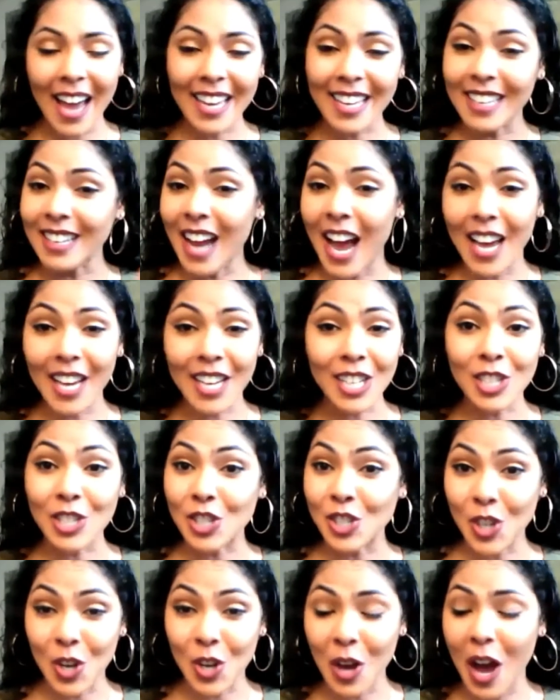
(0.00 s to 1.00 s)
can
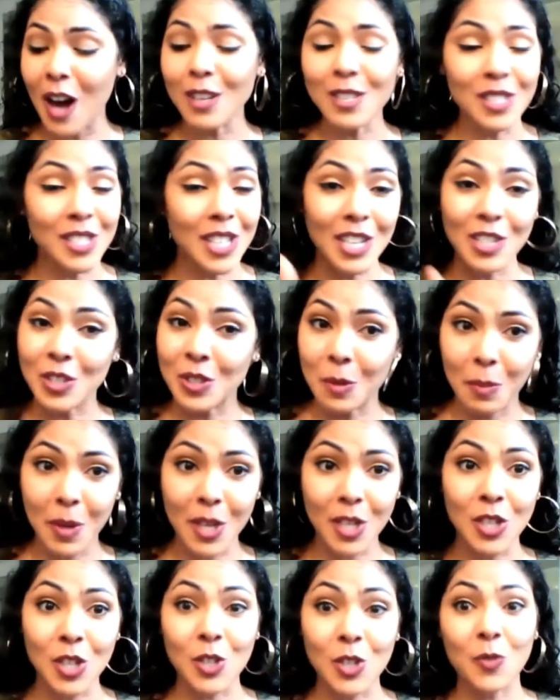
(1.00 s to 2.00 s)
show you. I'll send you the pictures.